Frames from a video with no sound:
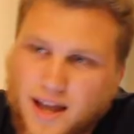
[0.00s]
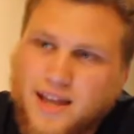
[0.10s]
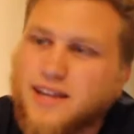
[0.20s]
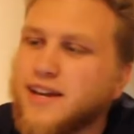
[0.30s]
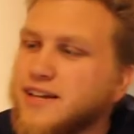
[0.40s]

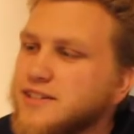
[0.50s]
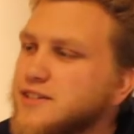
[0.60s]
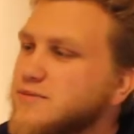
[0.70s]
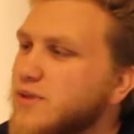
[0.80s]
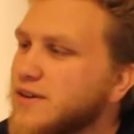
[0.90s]
Hey, can I get
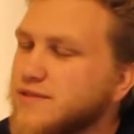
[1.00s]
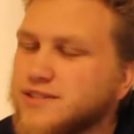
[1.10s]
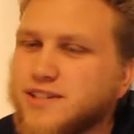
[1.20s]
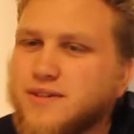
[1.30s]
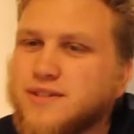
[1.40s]
this
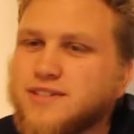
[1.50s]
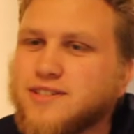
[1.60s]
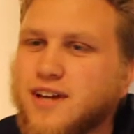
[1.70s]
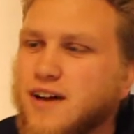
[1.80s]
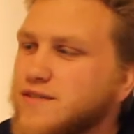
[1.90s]
breakfast
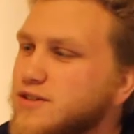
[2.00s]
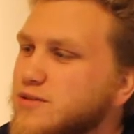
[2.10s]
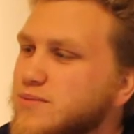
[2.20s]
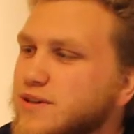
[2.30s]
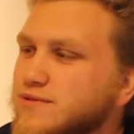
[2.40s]
sandwich? I have a
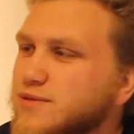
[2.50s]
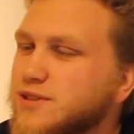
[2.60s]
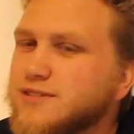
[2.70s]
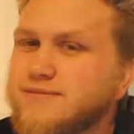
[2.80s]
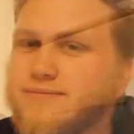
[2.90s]
coupon
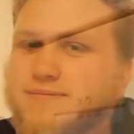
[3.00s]
for it.